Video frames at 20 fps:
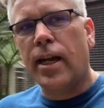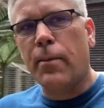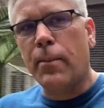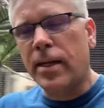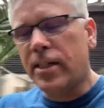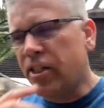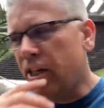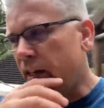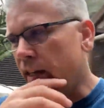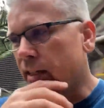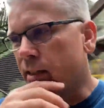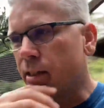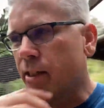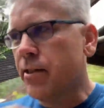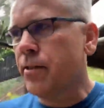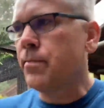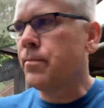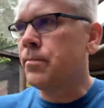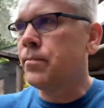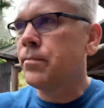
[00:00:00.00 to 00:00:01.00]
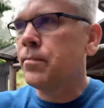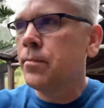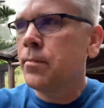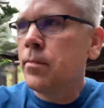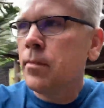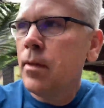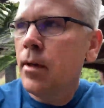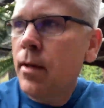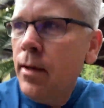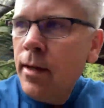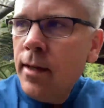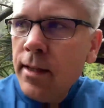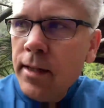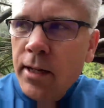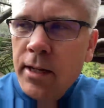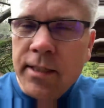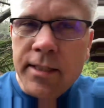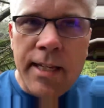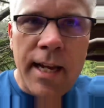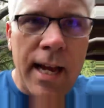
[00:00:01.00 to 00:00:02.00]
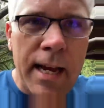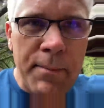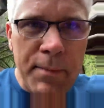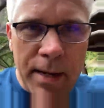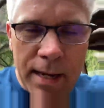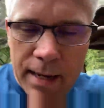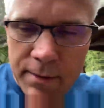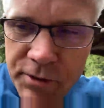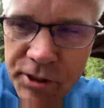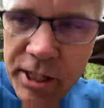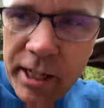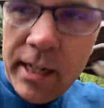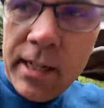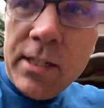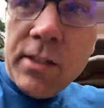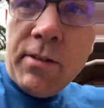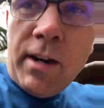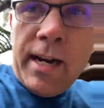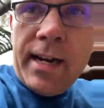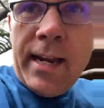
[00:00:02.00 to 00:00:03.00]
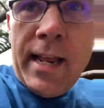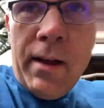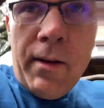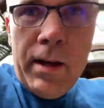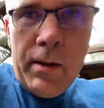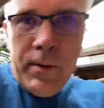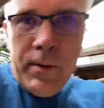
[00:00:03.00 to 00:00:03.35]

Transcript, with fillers: out my chickens. Good time to have chickens right now. I